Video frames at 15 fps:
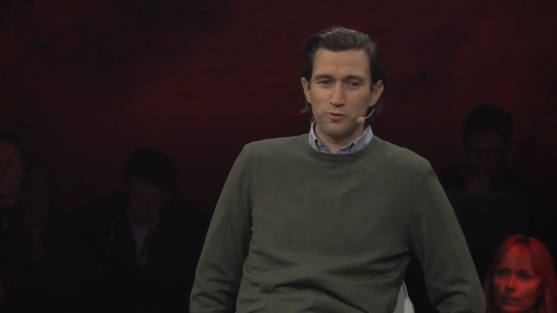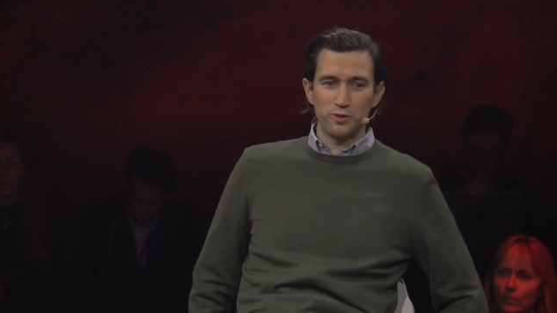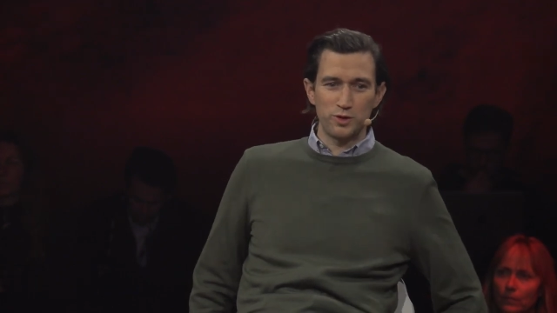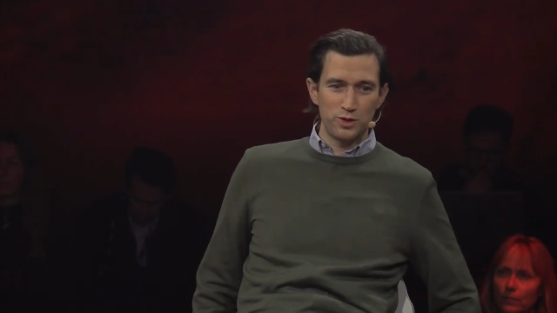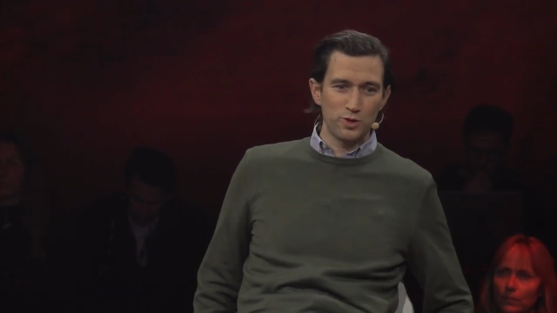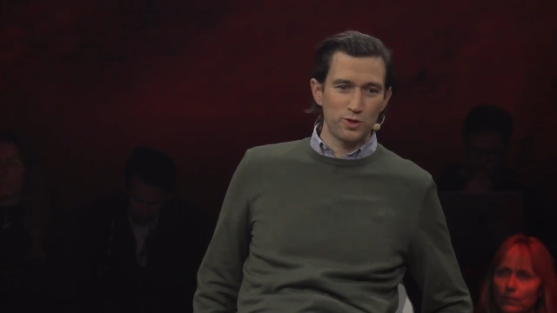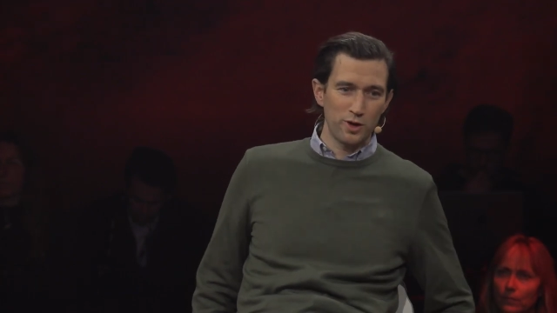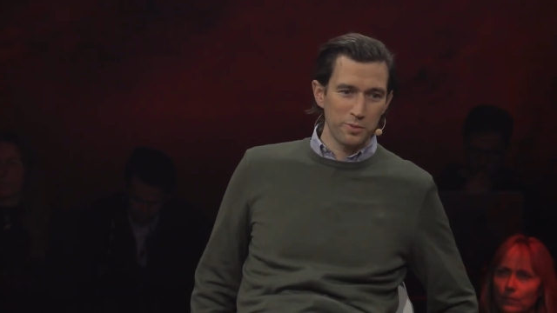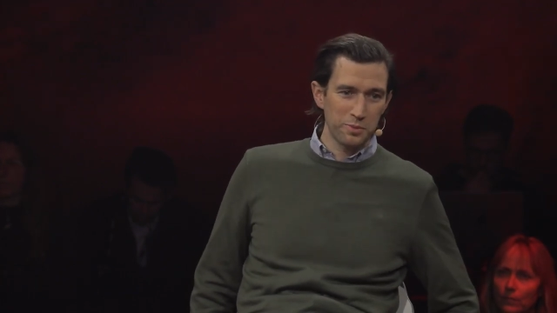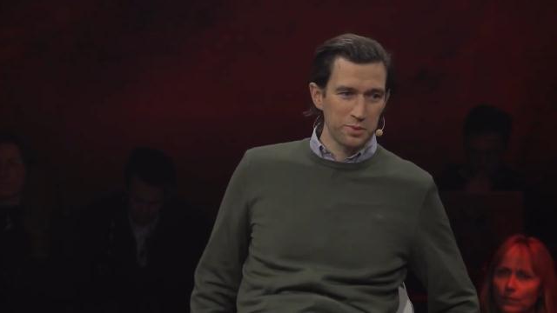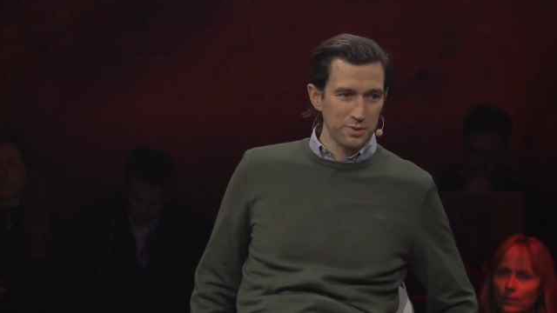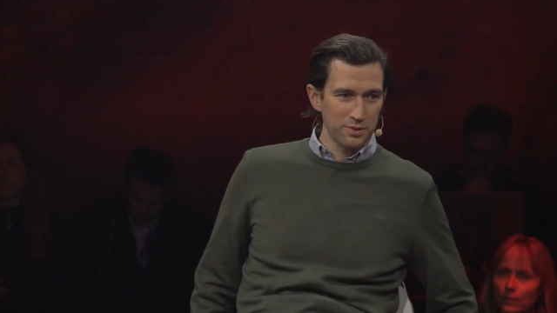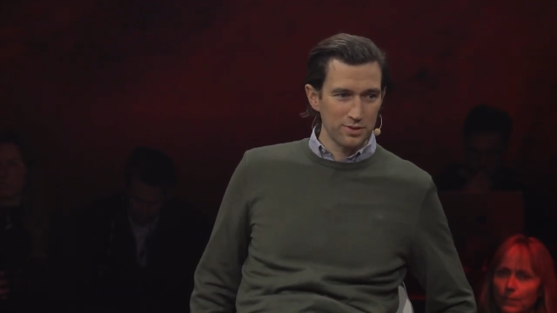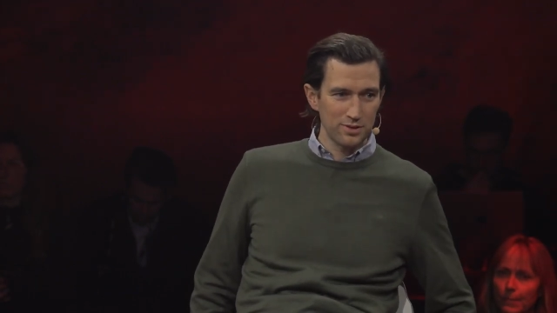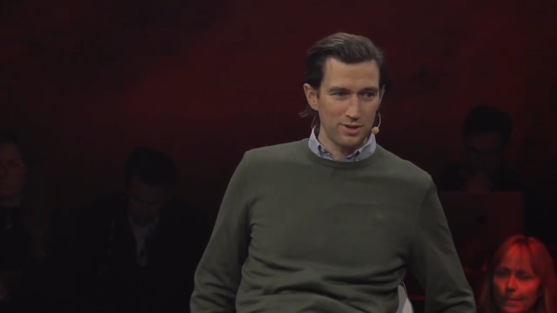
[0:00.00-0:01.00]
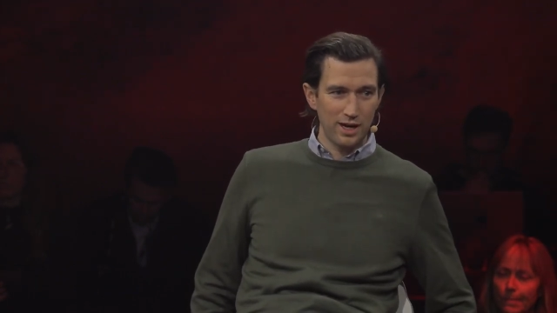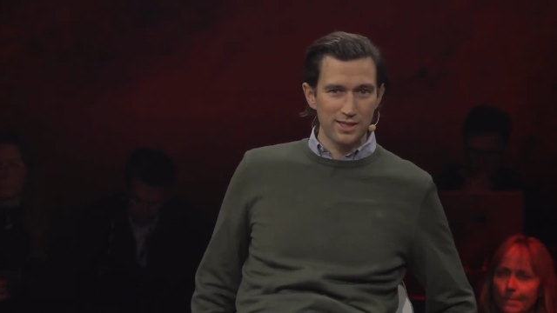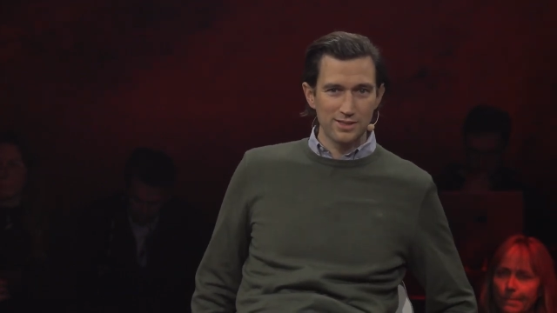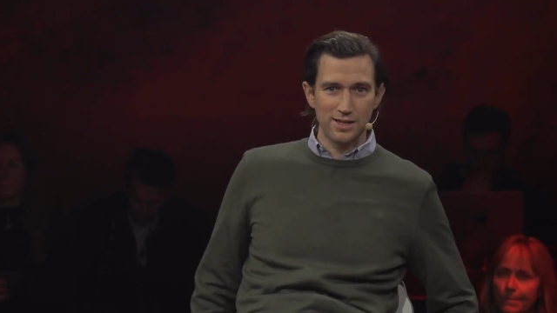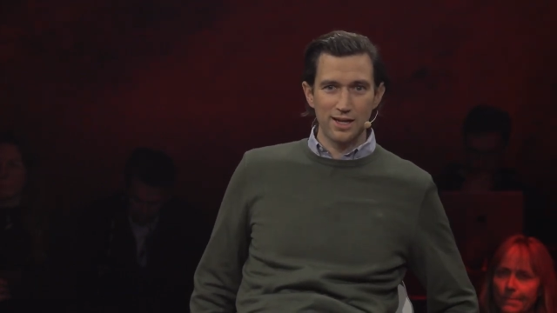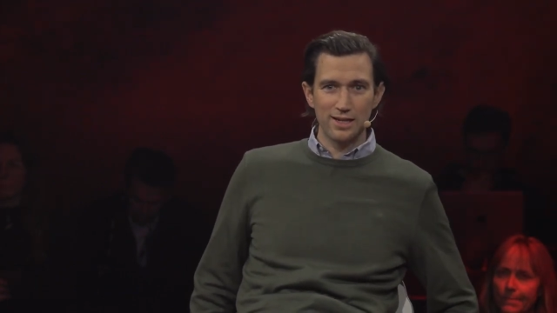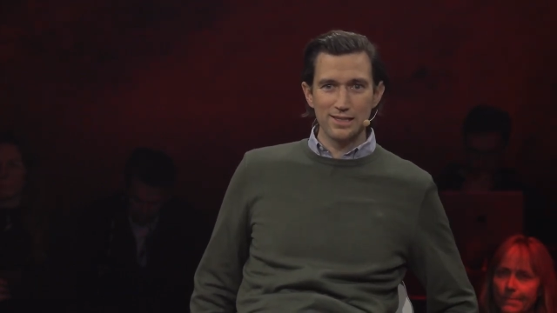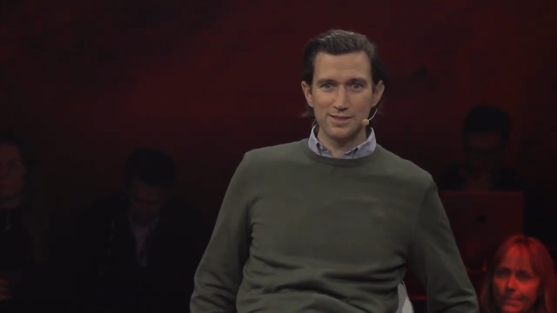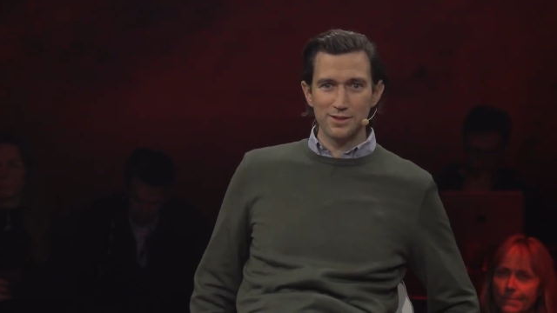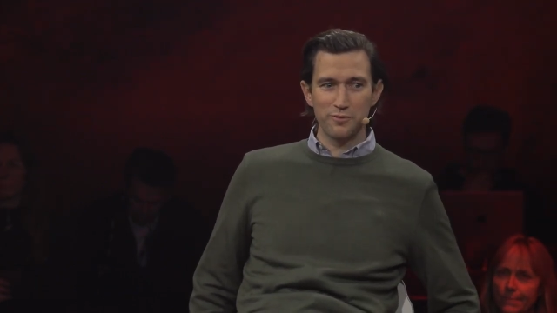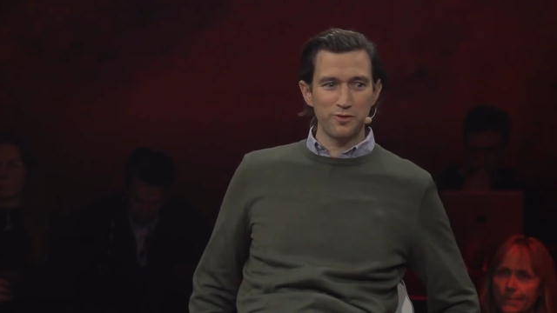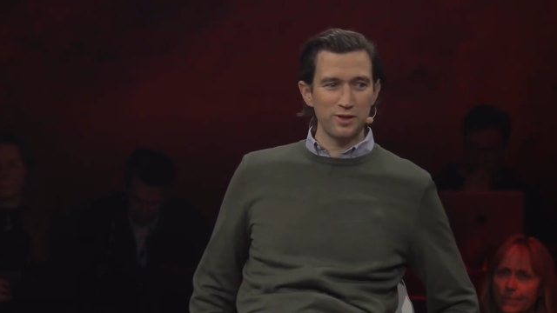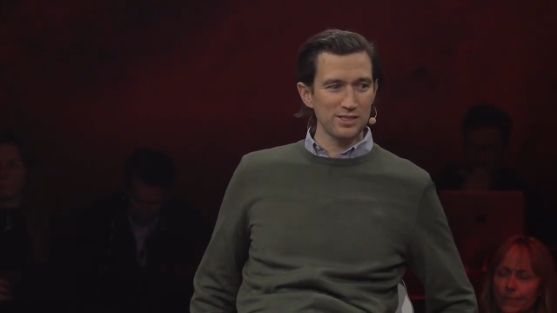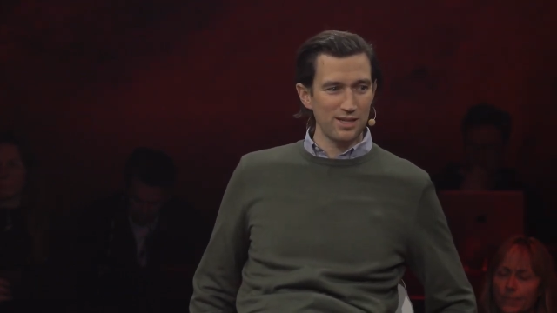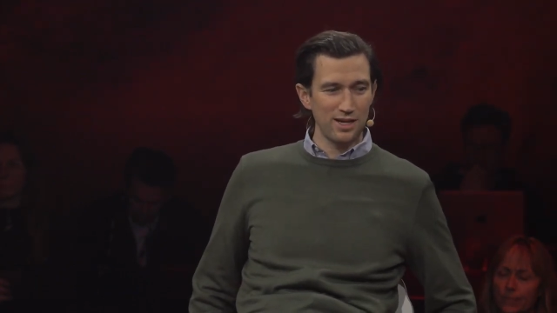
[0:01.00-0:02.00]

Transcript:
Speaker 1: for Europe, as at least it feels